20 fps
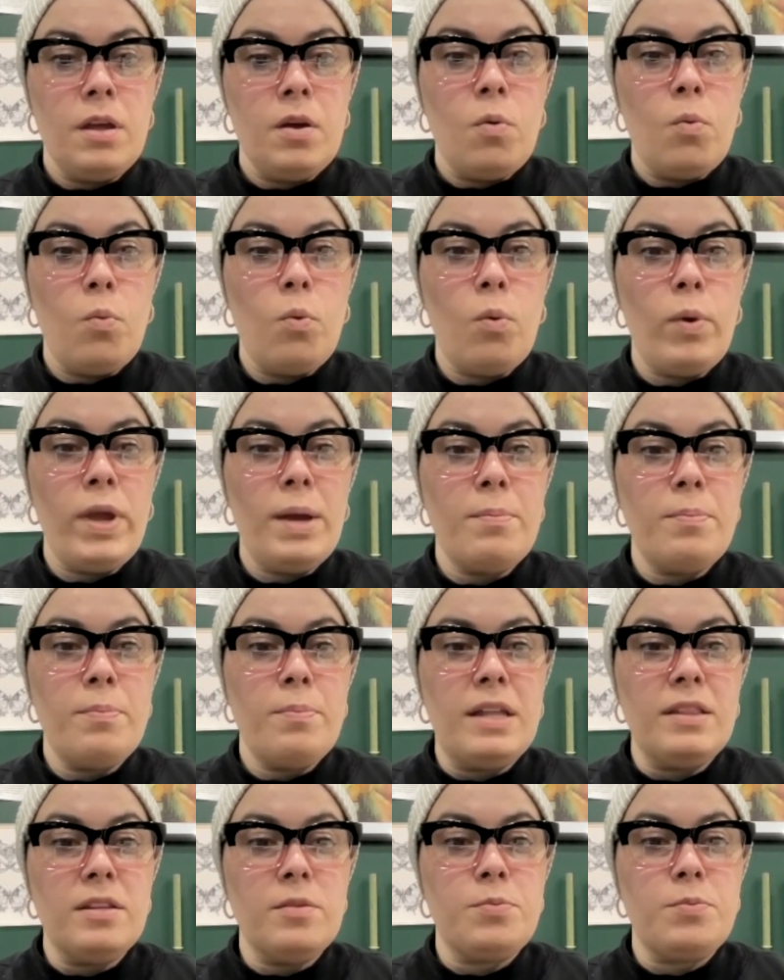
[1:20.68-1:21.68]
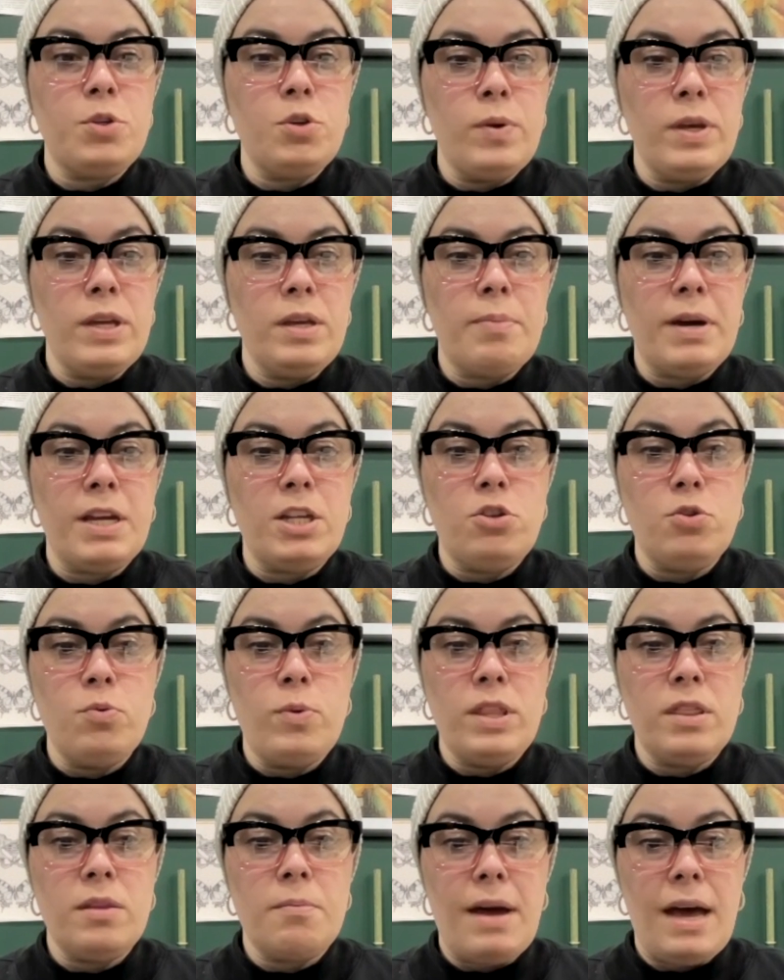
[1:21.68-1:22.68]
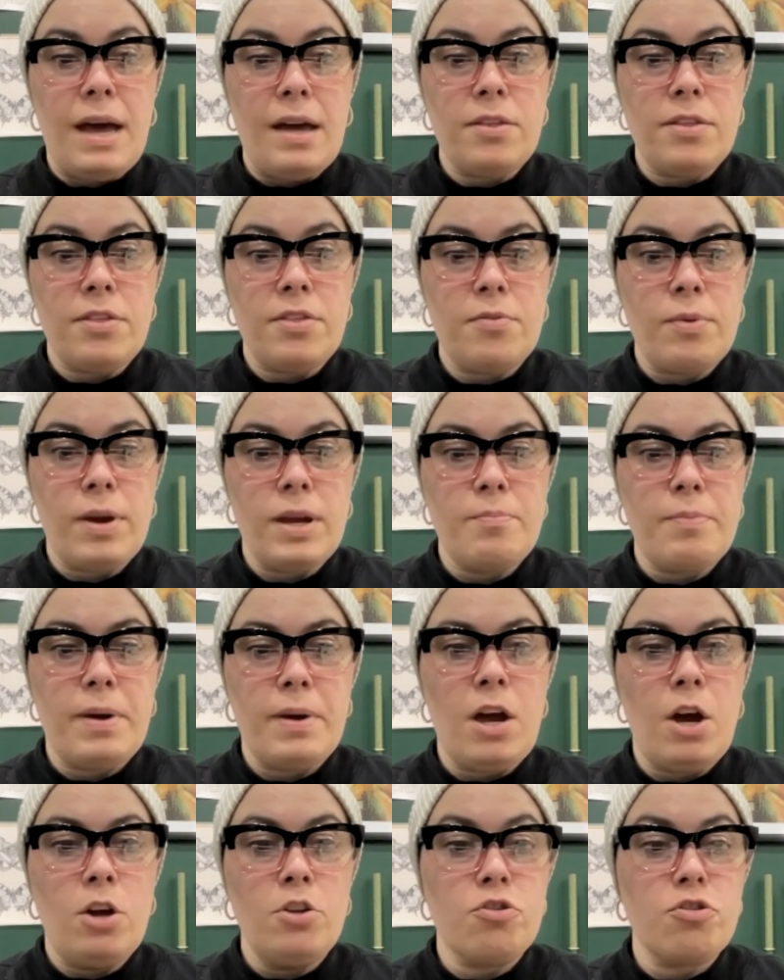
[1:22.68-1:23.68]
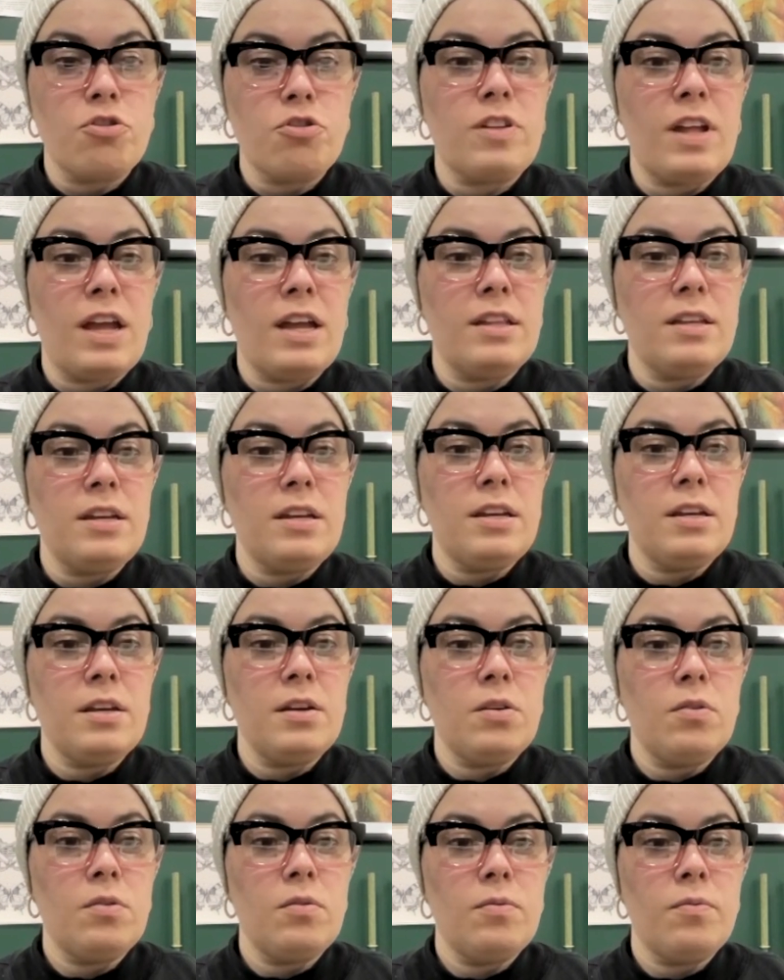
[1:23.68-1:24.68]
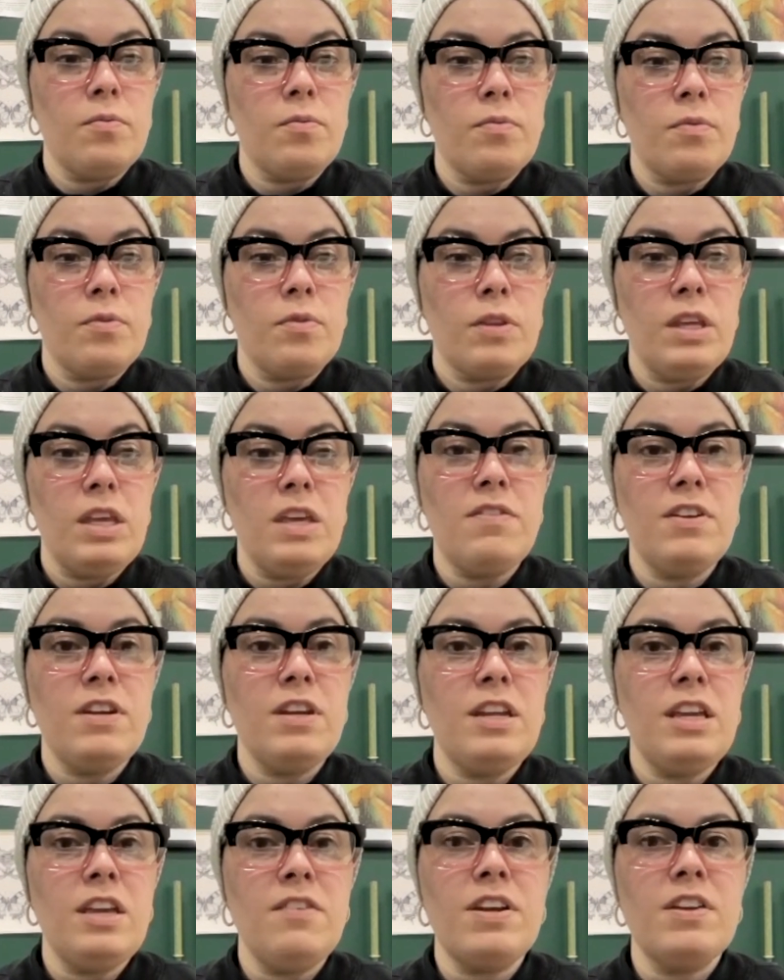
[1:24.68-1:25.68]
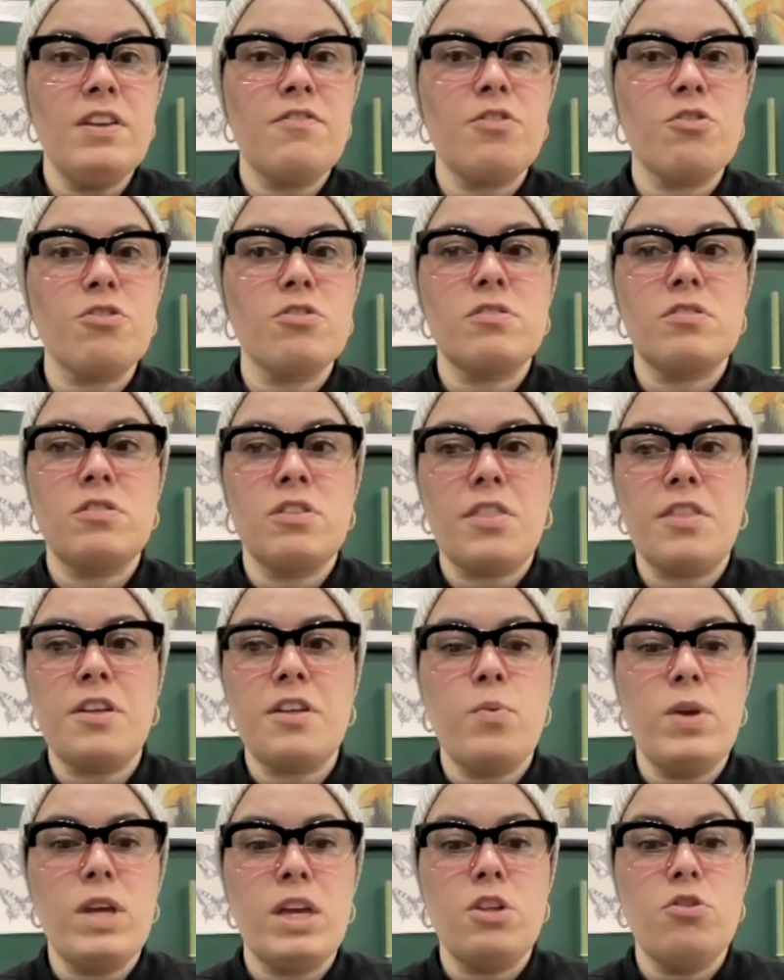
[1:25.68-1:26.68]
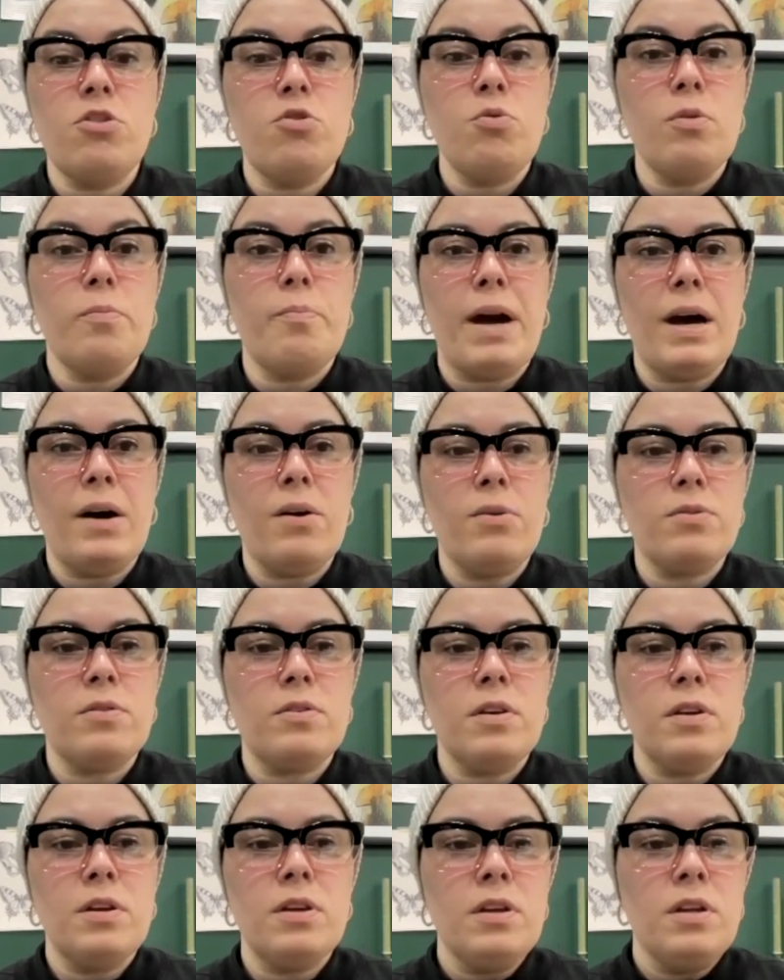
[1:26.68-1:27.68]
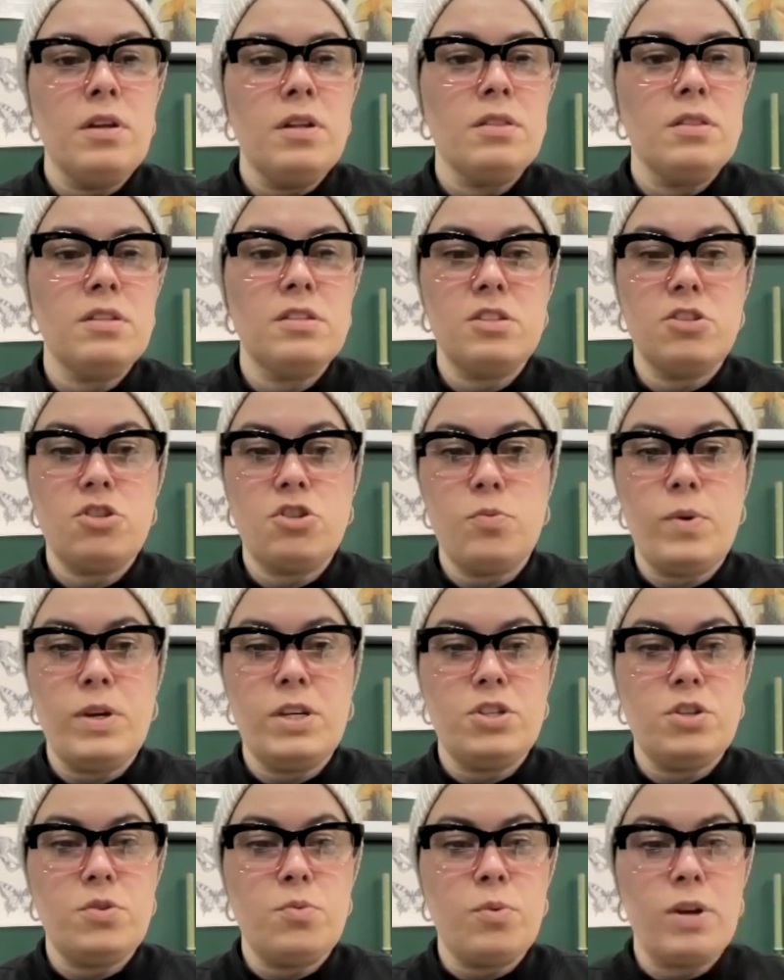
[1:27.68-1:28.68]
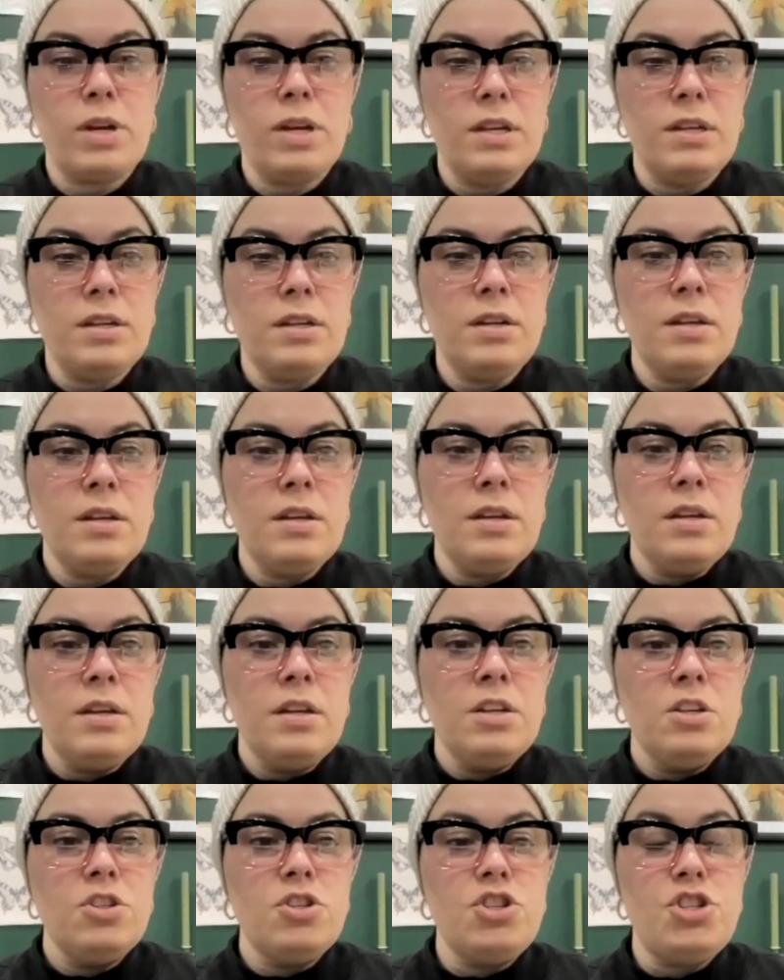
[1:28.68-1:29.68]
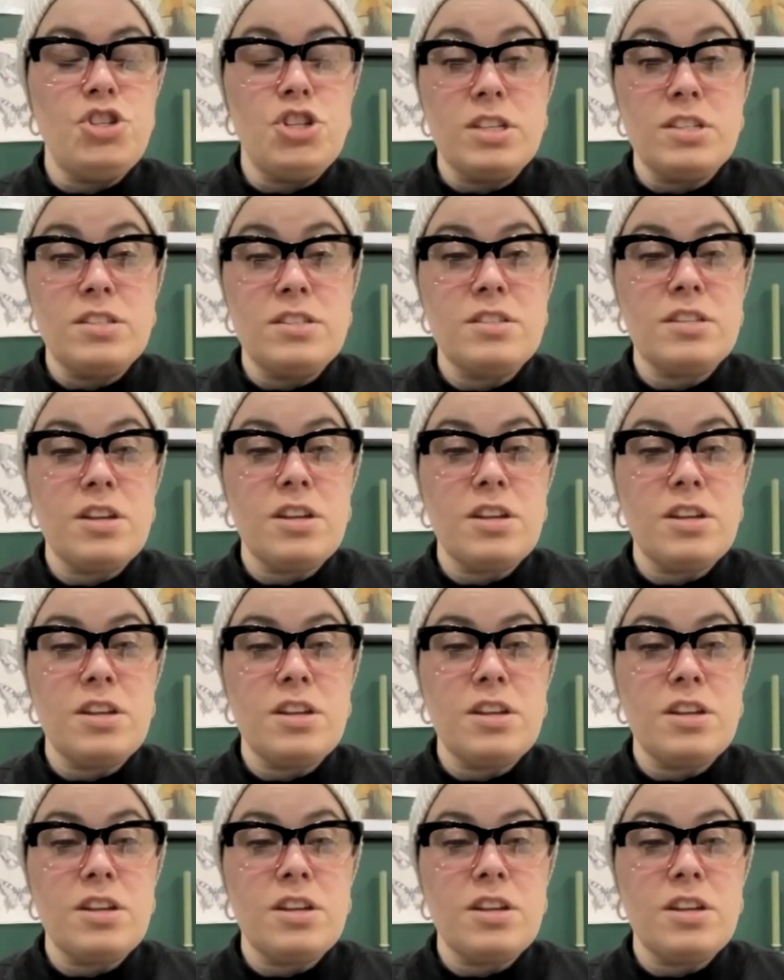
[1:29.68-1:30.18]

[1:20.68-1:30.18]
what we end up doing by doing the math, right? By understanding, even if there's nothing we could do about the situation we're in, just